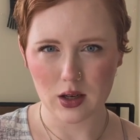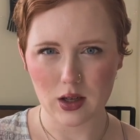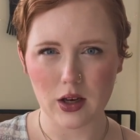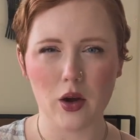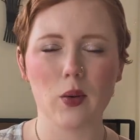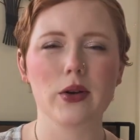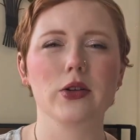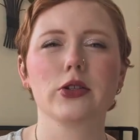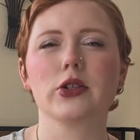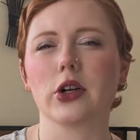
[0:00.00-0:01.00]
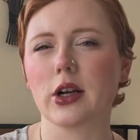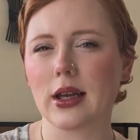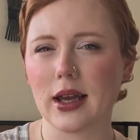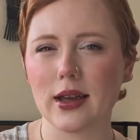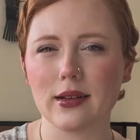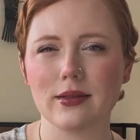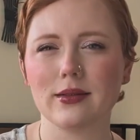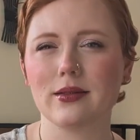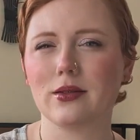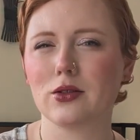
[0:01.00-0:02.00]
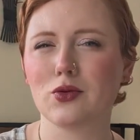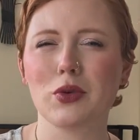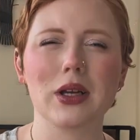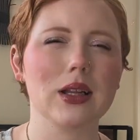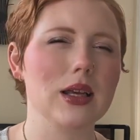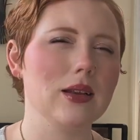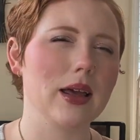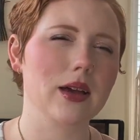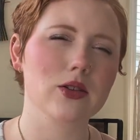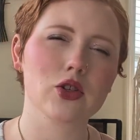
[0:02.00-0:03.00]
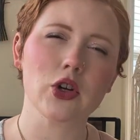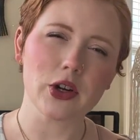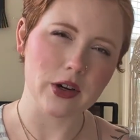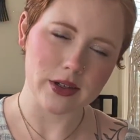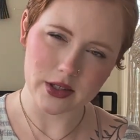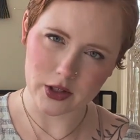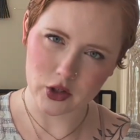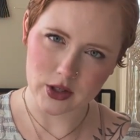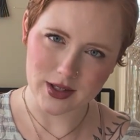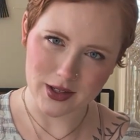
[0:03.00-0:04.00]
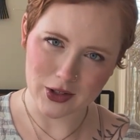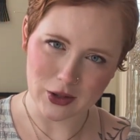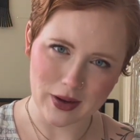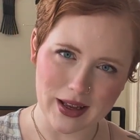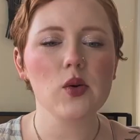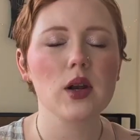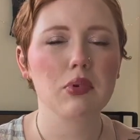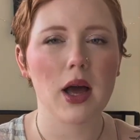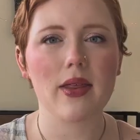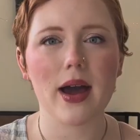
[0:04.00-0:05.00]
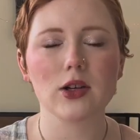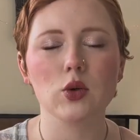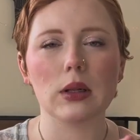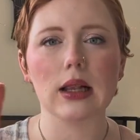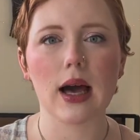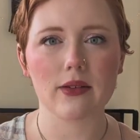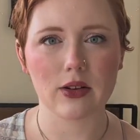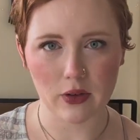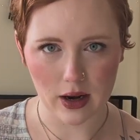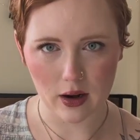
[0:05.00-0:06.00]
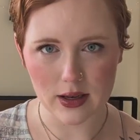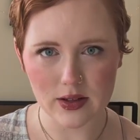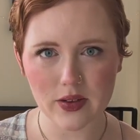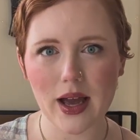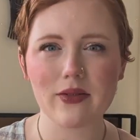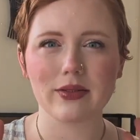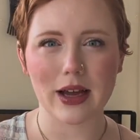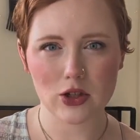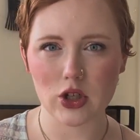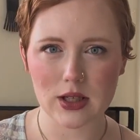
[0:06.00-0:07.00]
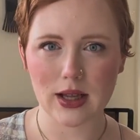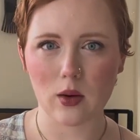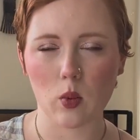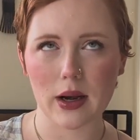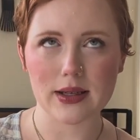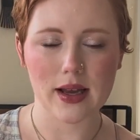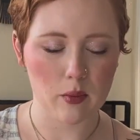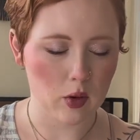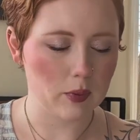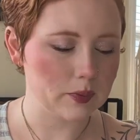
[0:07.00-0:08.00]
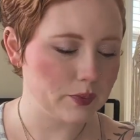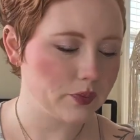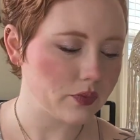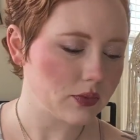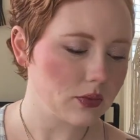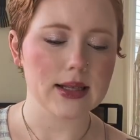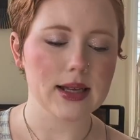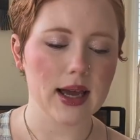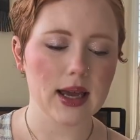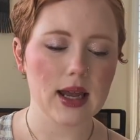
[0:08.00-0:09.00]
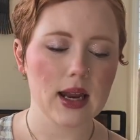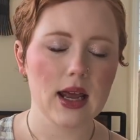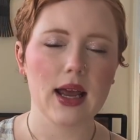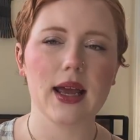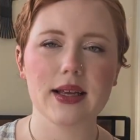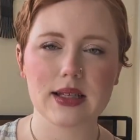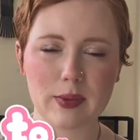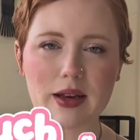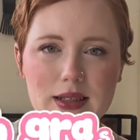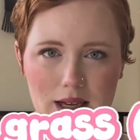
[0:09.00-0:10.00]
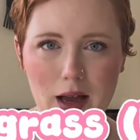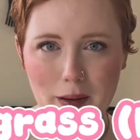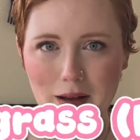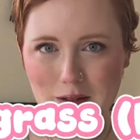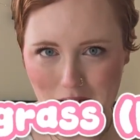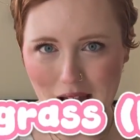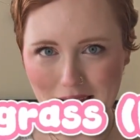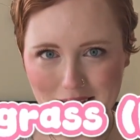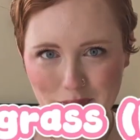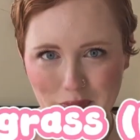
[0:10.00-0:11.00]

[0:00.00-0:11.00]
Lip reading: You know, when you're stirring it, really like stir your intentions into it. You can apply that to a lot of different areas of life. That's just like one example. Second is spending time outside.